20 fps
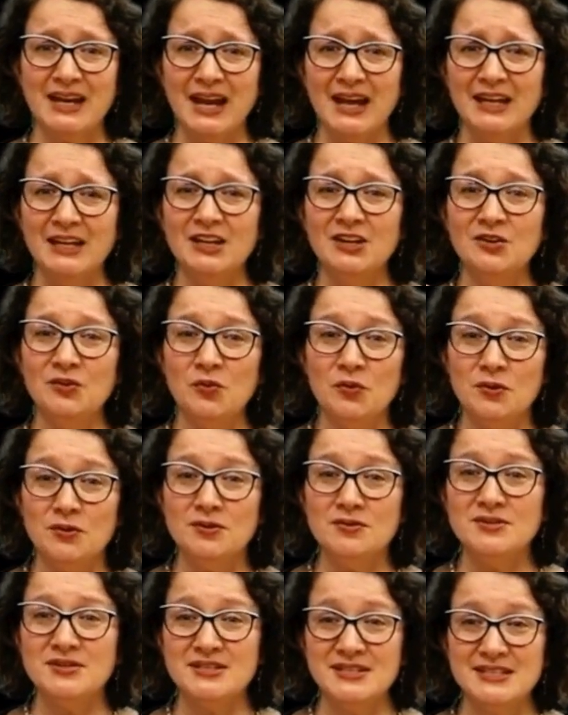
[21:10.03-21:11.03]
And in
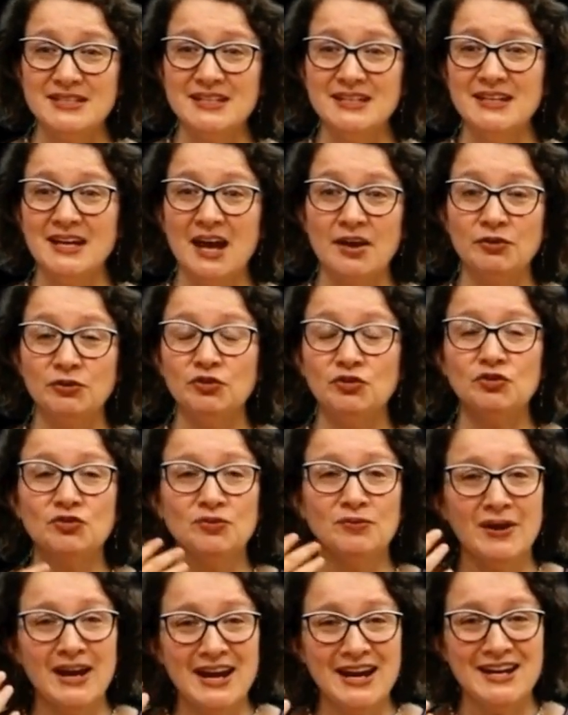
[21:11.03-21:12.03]
order to see how
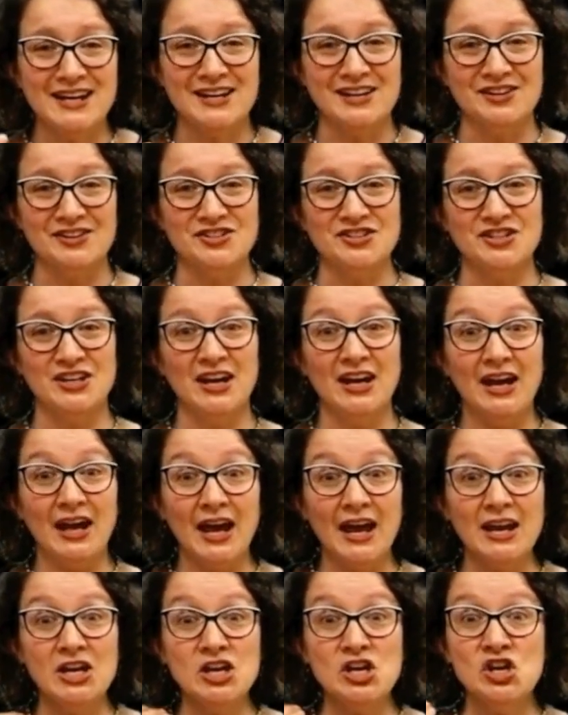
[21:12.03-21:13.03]
strange
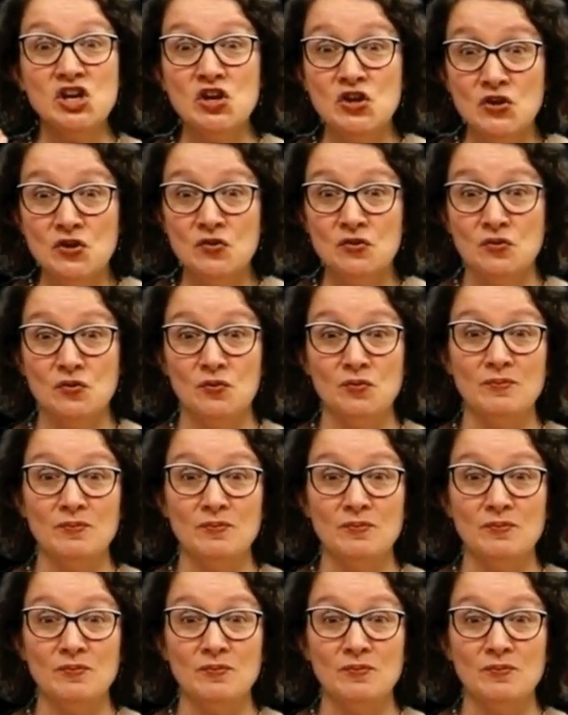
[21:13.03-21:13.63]
and new